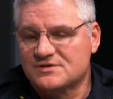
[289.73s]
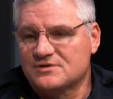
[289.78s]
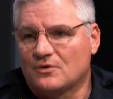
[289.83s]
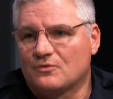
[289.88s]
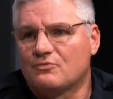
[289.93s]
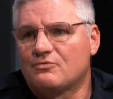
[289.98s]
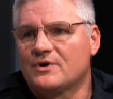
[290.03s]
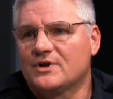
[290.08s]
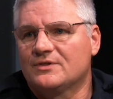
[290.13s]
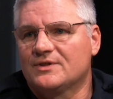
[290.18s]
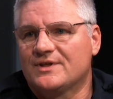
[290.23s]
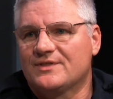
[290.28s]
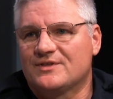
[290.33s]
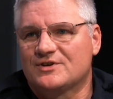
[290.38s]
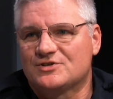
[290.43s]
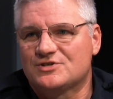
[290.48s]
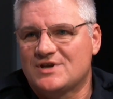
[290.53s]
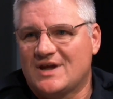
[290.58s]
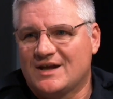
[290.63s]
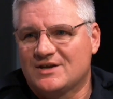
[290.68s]
So really the
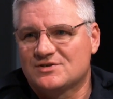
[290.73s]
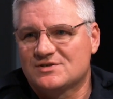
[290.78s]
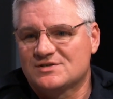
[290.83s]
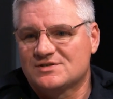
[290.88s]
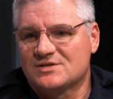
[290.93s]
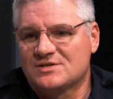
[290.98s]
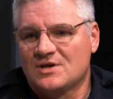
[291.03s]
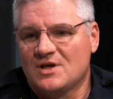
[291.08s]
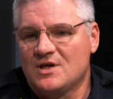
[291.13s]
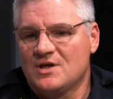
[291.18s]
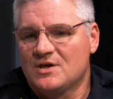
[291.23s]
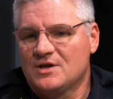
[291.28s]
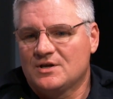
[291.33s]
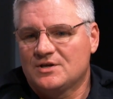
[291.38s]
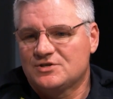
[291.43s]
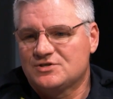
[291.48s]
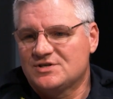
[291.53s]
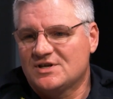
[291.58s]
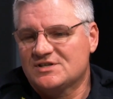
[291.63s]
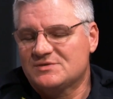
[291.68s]
changes
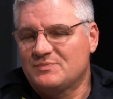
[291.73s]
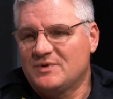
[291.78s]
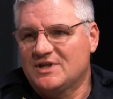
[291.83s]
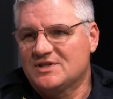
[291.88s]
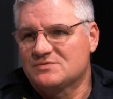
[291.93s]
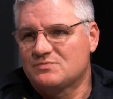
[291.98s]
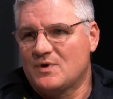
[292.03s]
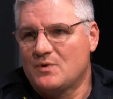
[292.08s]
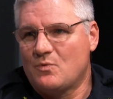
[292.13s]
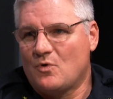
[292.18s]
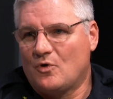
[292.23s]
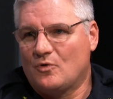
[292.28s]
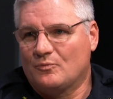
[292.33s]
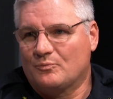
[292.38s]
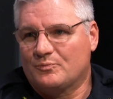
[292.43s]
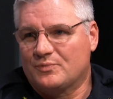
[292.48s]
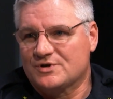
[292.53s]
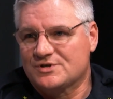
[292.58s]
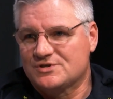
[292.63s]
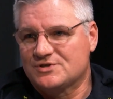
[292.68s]
just means we
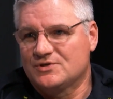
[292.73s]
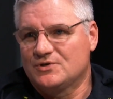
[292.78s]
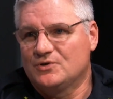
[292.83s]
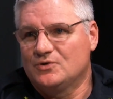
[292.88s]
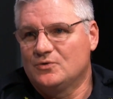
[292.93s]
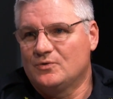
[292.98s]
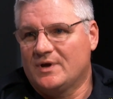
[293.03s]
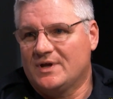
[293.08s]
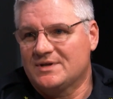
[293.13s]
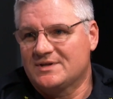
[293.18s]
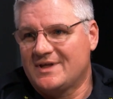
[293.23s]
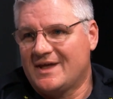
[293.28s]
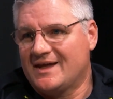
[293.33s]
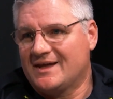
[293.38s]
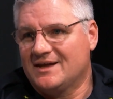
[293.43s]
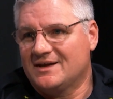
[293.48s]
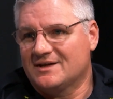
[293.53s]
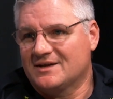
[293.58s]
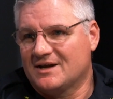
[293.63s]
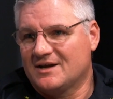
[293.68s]
won't pursue and
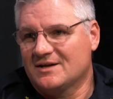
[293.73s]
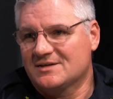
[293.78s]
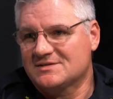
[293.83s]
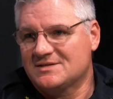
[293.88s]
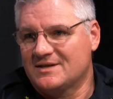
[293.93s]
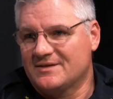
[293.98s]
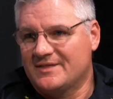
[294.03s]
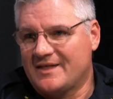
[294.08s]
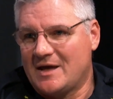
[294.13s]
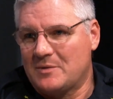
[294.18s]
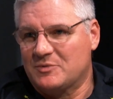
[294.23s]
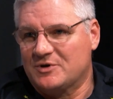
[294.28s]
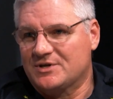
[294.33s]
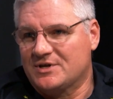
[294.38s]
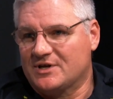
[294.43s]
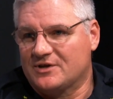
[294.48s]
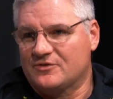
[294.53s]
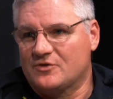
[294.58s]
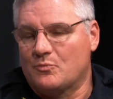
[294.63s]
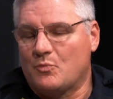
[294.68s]
take into custody at that
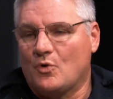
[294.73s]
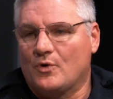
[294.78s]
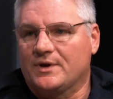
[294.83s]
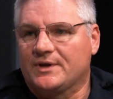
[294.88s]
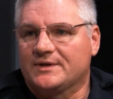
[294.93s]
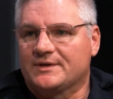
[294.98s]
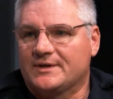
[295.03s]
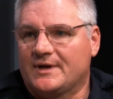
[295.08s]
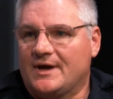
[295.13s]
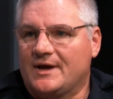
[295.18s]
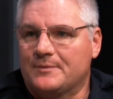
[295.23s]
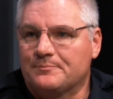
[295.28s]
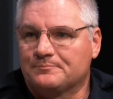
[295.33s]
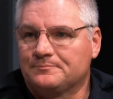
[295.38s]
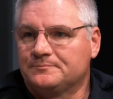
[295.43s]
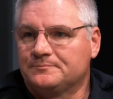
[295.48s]
particular point in time.